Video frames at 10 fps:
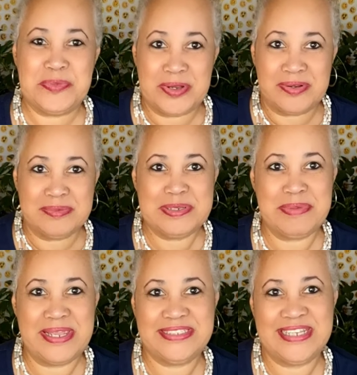welcome to
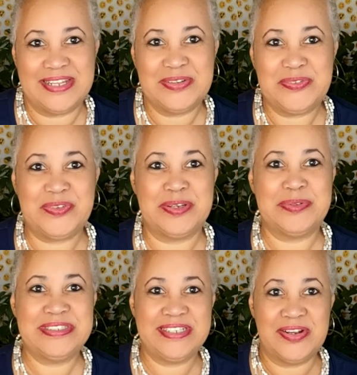my channel, Fun with
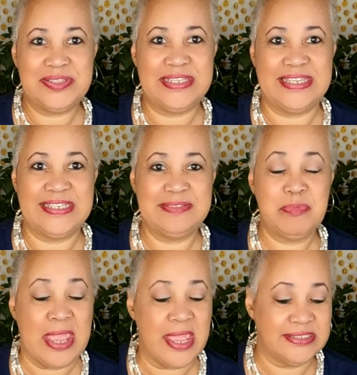Charlene.
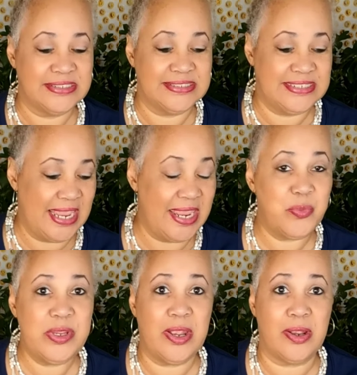Today
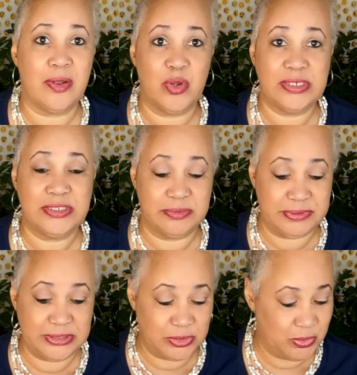we are going to be
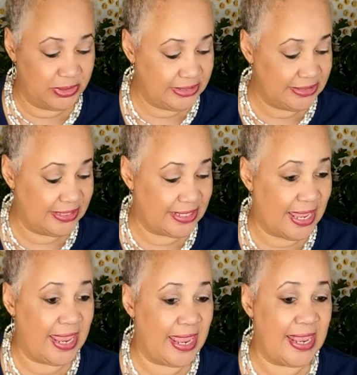doing
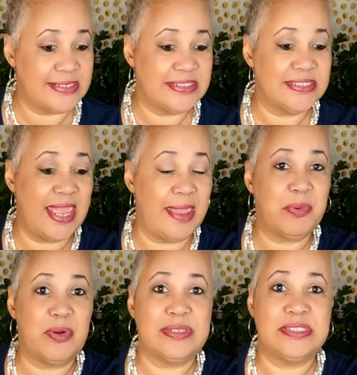a
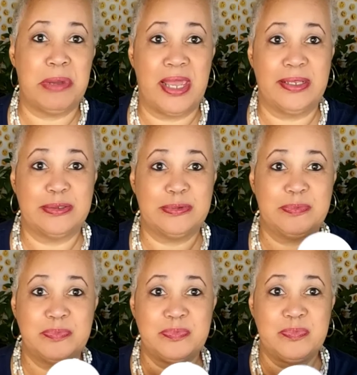snap-on smile.
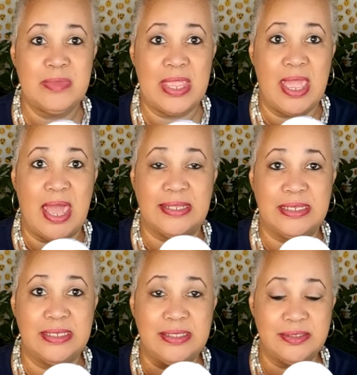I
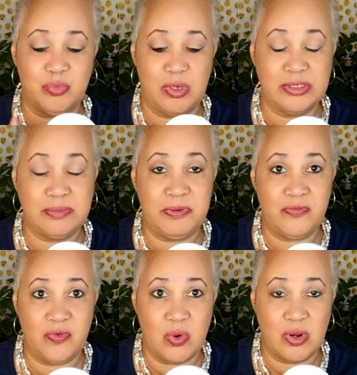did this once
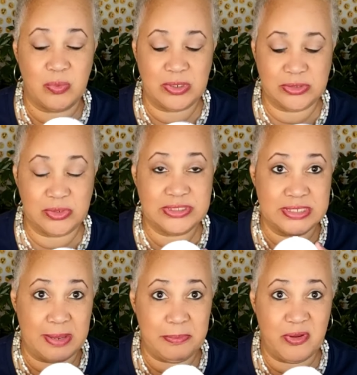before. We're going to do a
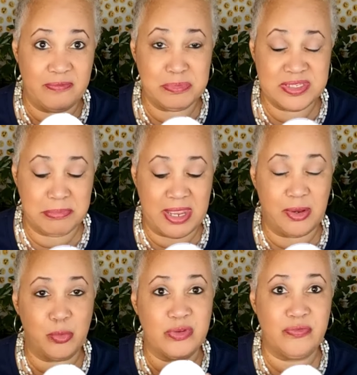snap-on
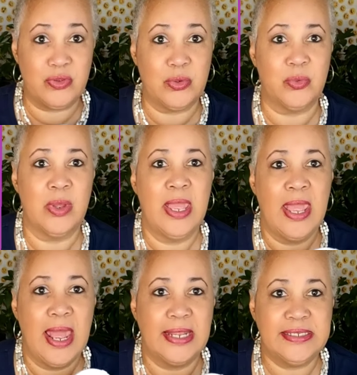smile review.
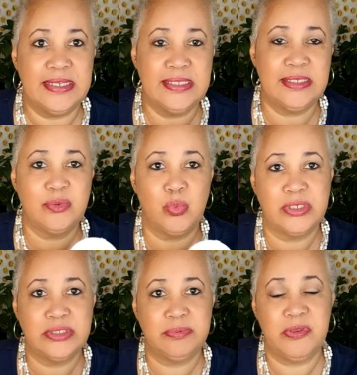I did this
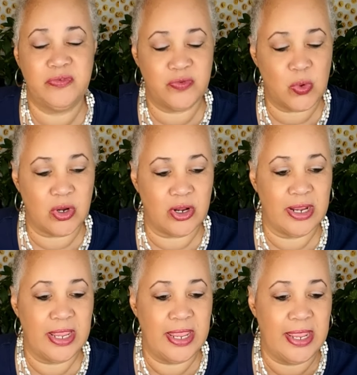once before
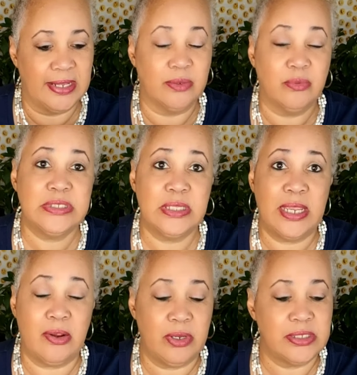and it was
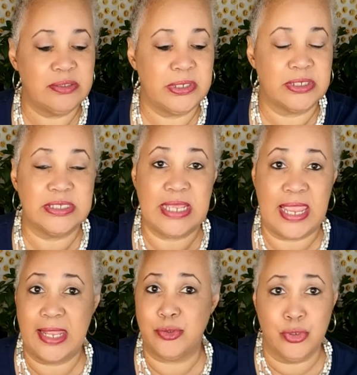hilarious because I
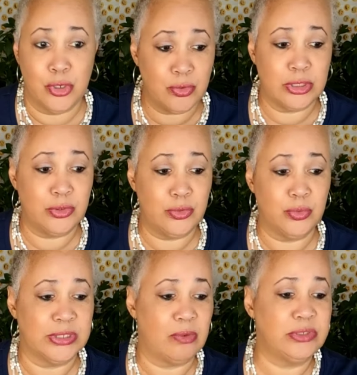had no clue what
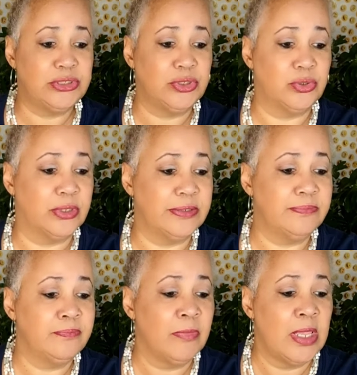I was doing.
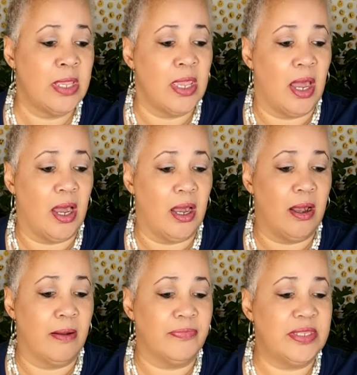
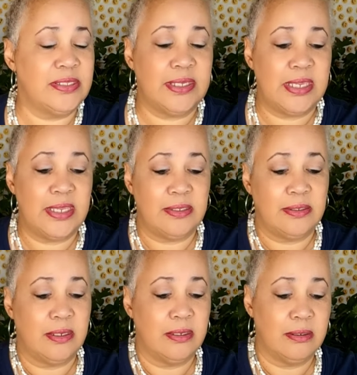This kit
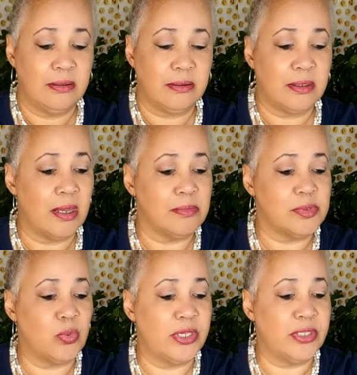comes
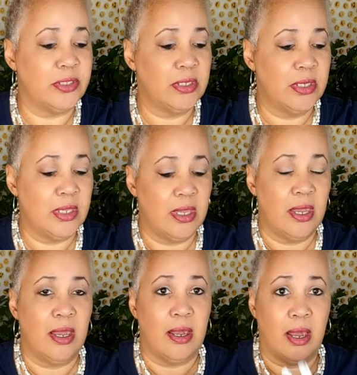with
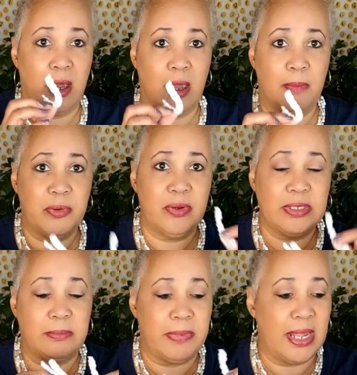an upper and a
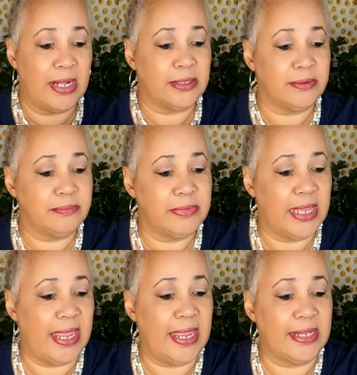bottom,
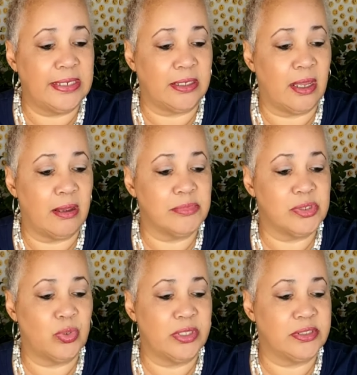and it comes
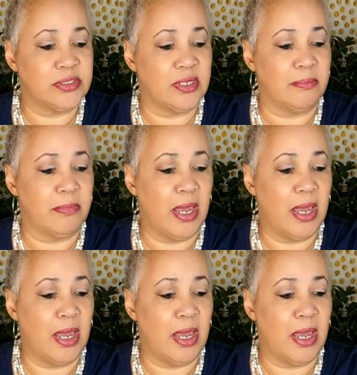with some